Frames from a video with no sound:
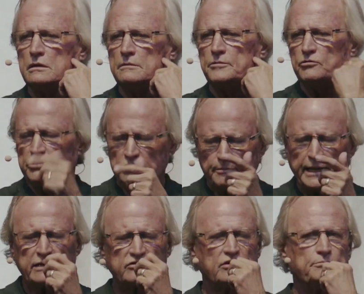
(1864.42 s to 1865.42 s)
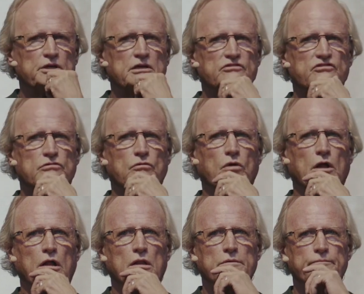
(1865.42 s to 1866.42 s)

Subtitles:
But when your back's up against the wall,